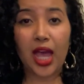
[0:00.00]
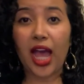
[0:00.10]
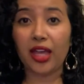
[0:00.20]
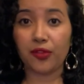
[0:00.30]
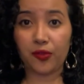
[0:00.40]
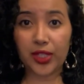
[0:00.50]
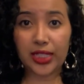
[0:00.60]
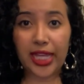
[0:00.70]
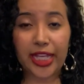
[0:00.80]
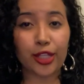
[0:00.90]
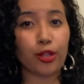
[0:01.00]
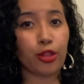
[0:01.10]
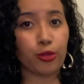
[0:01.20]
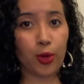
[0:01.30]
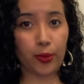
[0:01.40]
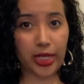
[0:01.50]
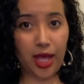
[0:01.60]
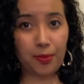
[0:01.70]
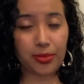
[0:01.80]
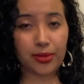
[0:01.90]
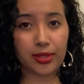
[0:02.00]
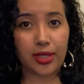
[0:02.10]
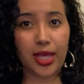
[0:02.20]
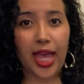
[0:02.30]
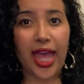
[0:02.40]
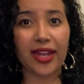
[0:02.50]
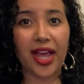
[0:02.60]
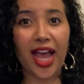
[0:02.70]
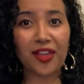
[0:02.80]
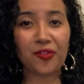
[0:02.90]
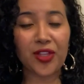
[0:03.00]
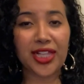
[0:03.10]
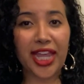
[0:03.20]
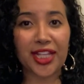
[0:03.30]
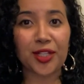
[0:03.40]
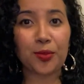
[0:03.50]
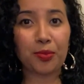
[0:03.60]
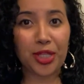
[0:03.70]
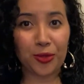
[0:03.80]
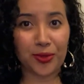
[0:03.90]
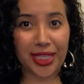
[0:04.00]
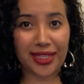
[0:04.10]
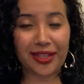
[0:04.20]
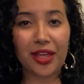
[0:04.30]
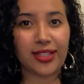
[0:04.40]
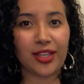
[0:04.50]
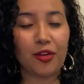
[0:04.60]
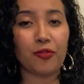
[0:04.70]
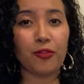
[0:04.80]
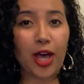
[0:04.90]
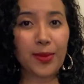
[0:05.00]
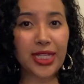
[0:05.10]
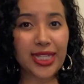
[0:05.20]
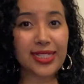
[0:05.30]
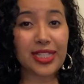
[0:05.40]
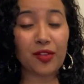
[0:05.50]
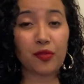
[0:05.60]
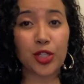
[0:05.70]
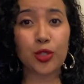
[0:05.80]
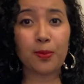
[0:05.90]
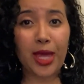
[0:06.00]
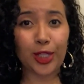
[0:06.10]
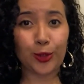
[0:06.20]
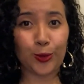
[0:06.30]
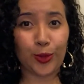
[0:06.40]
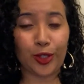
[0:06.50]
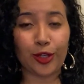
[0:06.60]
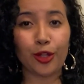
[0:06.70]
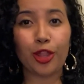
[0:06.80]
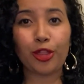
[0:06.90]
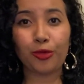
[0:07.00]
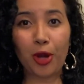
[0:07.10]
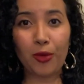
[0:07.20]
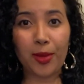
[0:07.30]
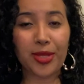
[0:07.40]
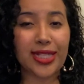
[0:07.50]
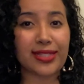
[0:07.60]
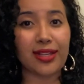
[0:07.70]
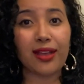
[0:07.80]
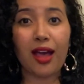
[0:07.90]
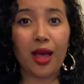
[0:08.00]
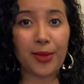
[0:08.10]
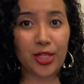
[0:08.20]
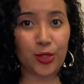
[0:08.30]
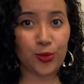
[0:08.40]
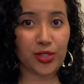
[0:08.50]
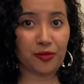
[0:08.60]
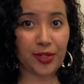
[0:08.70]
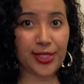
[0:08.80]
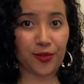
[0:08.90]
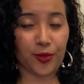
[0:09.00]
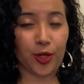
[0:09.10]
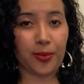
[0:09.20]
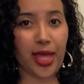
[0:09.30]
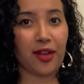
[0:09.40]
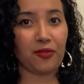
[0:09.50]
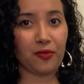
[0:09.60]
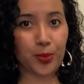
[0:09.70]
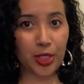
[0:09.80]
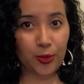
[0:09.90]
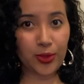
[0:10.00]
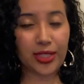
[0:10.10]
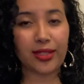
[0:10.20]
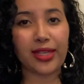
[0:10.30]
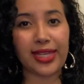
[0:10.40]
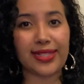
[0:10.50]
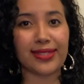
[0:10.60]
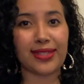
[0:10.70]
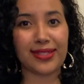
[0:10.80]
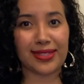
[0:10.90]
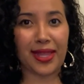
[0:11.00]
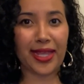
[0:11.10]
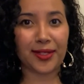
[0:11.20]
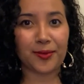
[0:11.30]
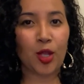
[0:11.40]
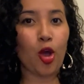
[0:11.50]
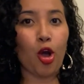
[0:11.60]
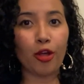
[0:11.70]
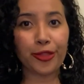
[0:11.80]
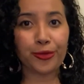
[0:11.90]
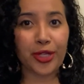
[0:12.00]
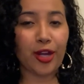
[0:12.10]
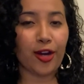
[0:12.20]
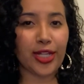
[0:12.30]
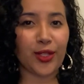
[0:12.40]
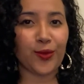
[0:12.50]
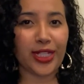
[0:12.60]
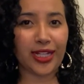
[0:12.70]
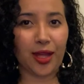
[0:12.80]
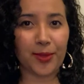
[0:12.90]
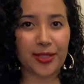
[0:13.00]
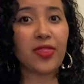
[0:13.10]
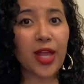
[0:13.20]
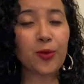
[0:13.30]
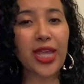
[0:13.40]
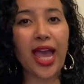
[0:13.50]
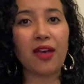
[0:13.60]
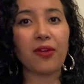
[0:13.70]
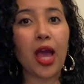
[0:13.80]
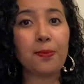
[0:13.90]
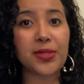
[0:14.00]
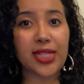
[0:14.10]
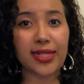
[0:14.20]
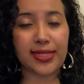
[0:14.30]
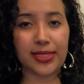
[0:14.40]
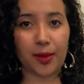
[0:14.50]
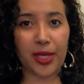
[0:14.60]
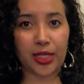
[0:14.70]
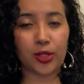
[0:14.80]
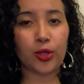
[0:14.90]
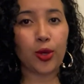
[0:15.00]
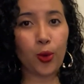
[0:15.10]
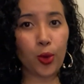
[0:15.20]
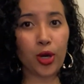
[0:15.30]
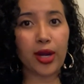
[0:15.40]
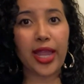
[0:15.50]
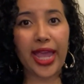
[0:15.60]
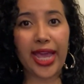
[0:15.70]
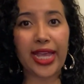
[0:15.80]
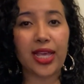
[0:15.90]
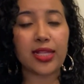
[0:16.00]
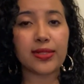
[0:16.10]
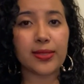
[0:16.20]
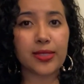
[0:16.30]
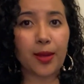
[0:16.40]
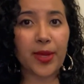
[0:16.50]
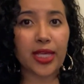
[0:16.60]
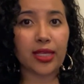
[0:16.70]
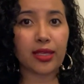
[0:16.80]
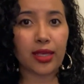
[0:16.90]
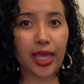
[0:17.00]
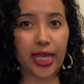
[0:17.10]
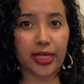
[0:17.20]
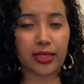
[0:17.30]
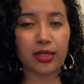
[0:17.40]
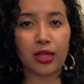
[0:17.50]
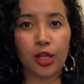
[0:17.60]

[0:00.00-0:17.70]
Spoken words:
I feel like throwing up, and I feel like puking. Vomit is the official medical word. Throw up is the common use phrasal verb, and puke is slang. All three are equally common. Then we have upset stomach or a stomach ache.